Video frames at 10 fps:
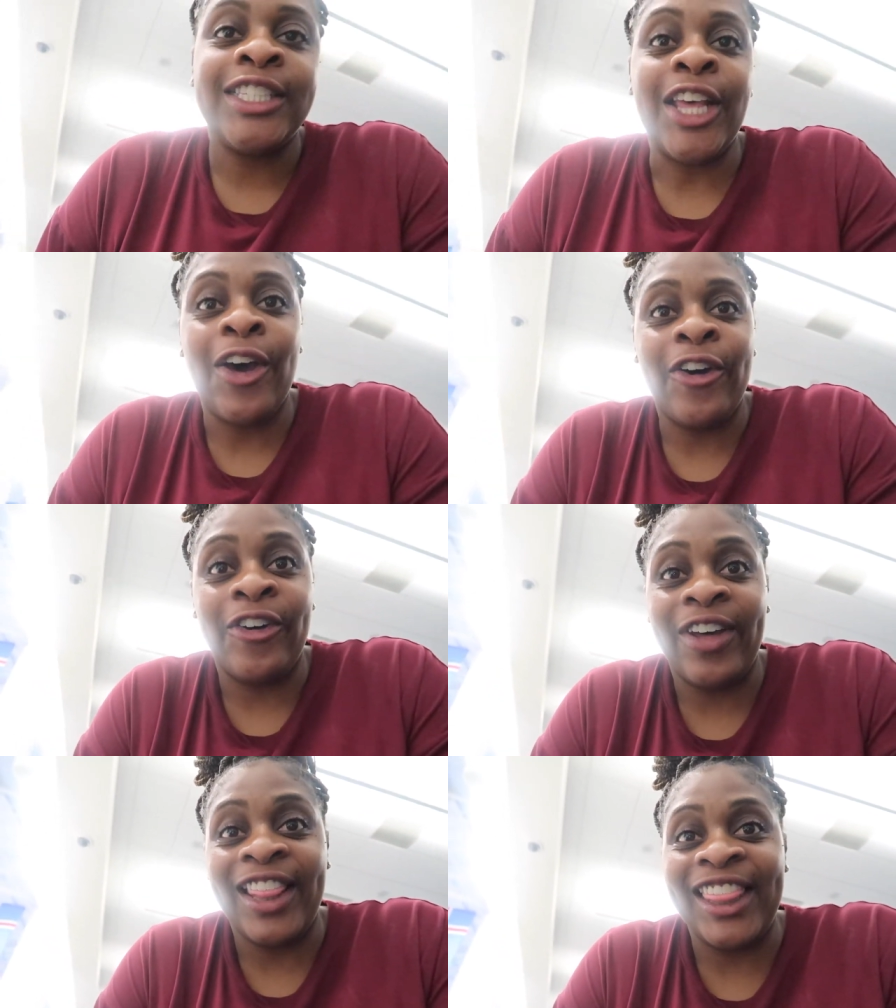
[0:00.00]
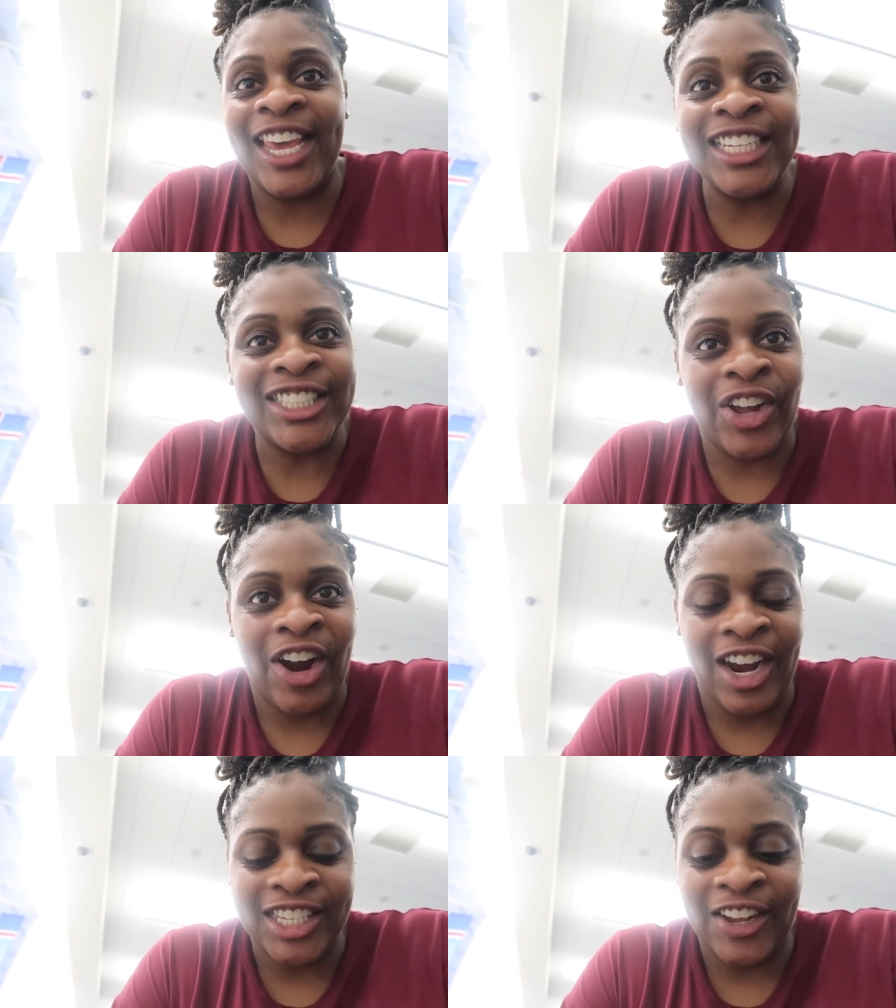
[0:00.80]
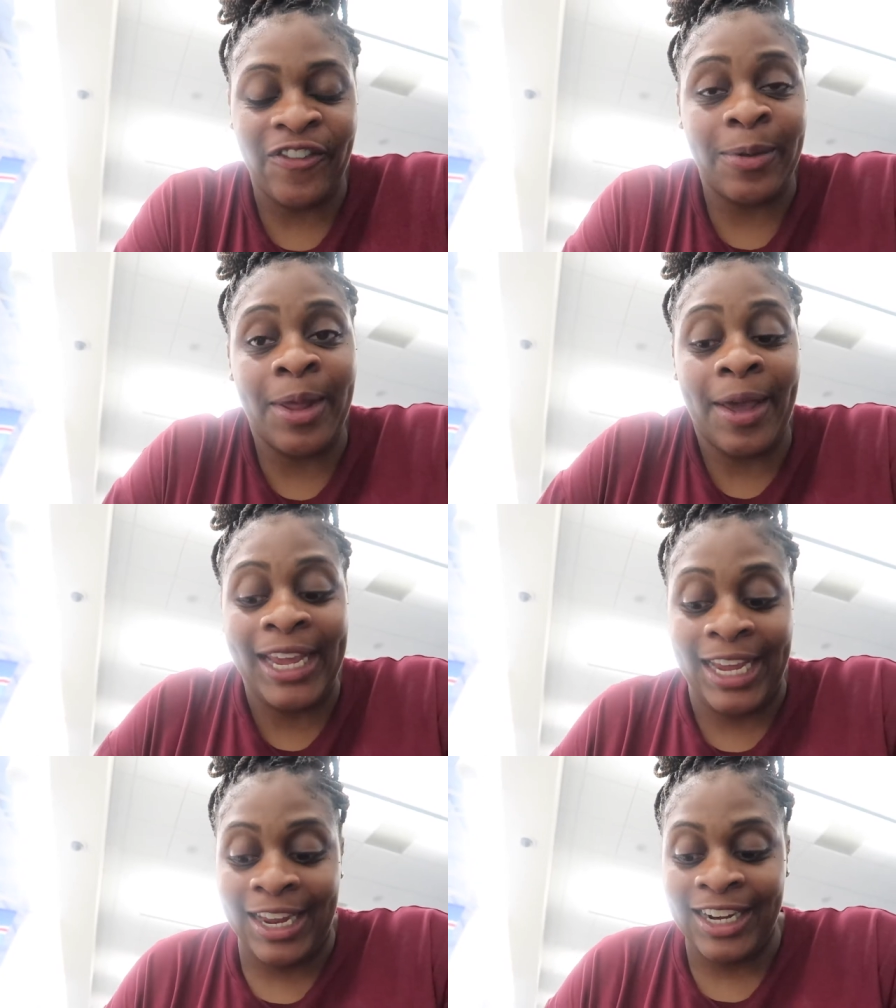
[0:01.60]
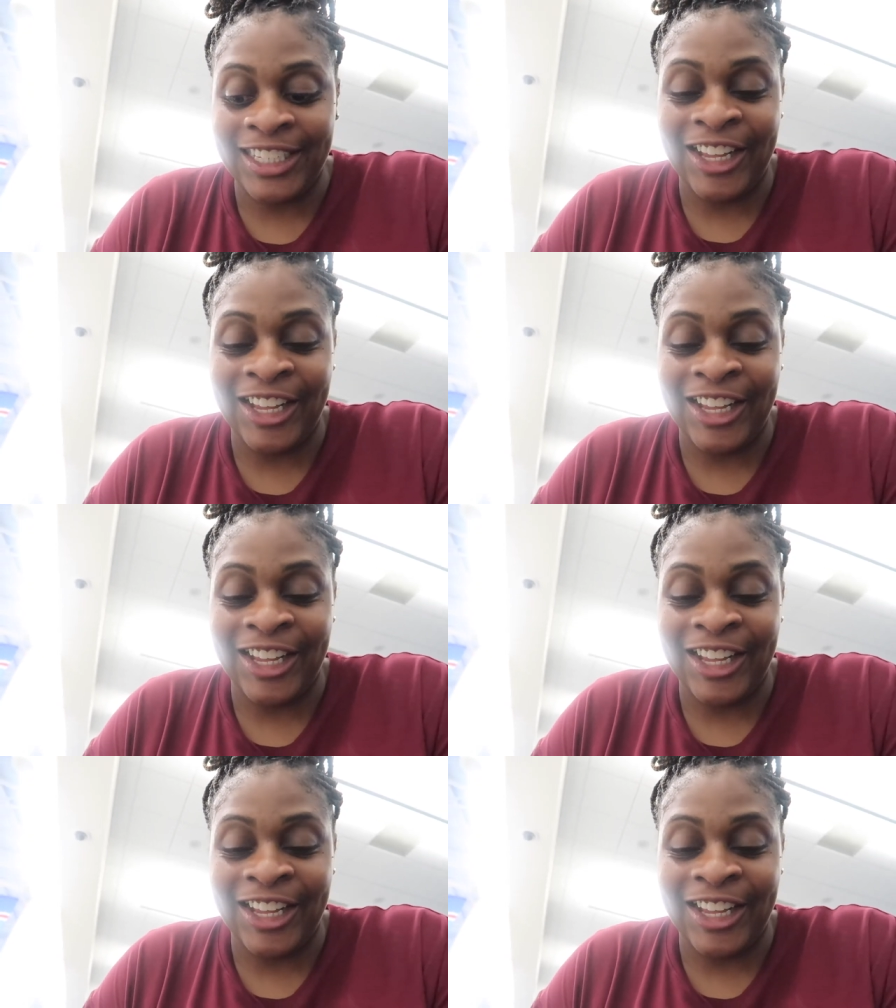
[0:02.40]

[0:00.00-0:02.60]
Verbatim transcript: So they start from the end.